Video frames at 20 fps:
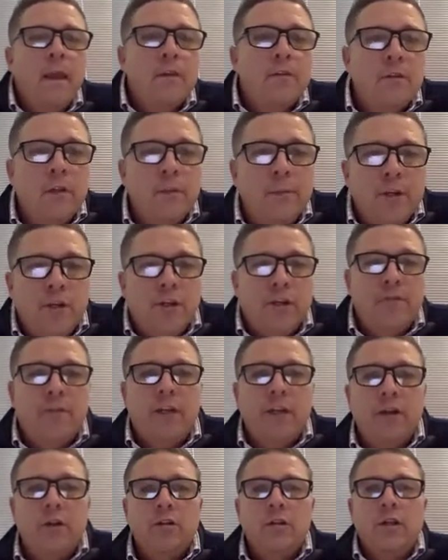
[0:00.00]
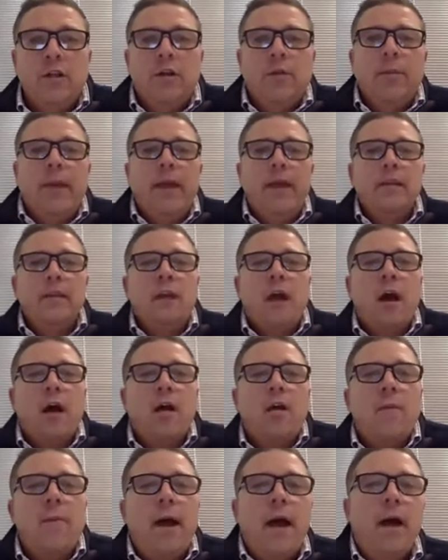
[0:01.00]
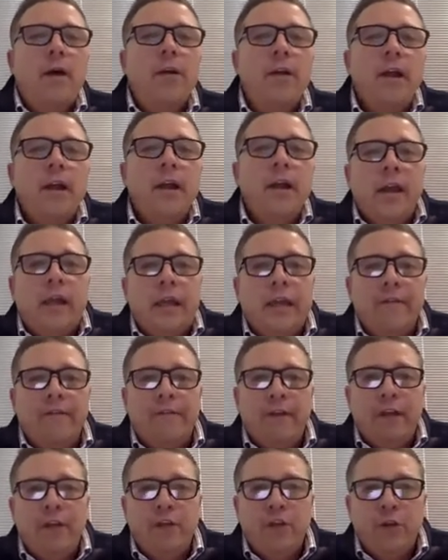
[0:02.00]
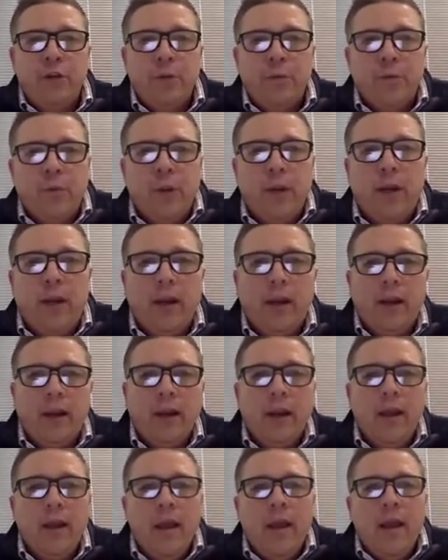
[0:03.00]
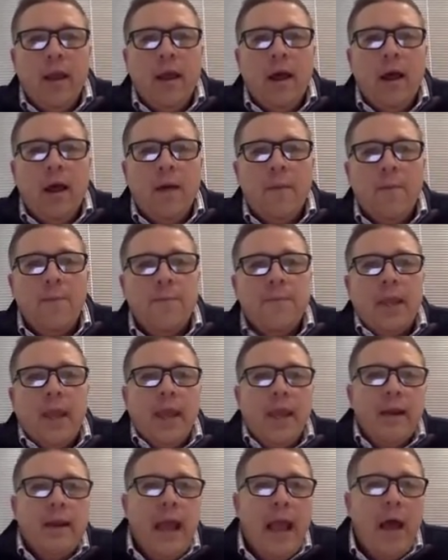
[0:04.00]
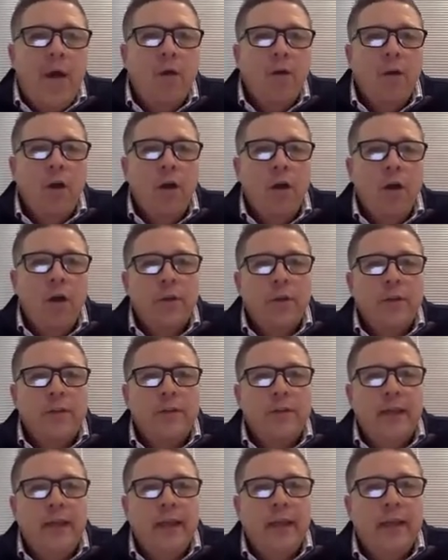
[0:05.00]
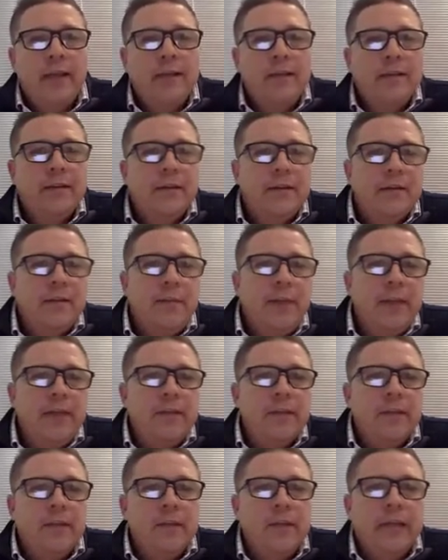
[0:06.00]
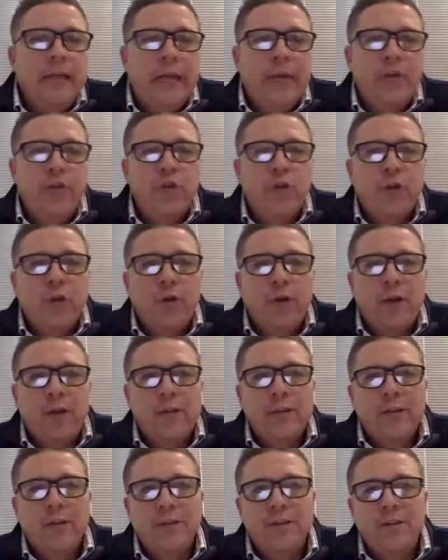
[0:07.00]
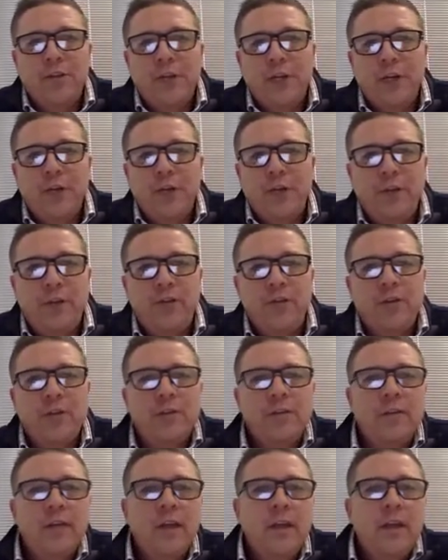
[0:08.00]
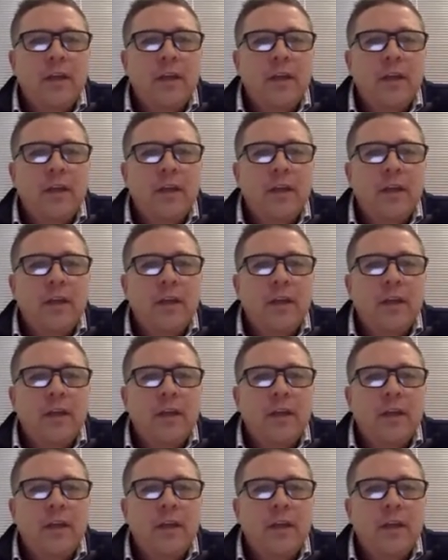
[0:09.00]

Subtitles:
So let me shift gears a little bit and talk about conventional breeding and how long it would take to basically introgress a gene of interest.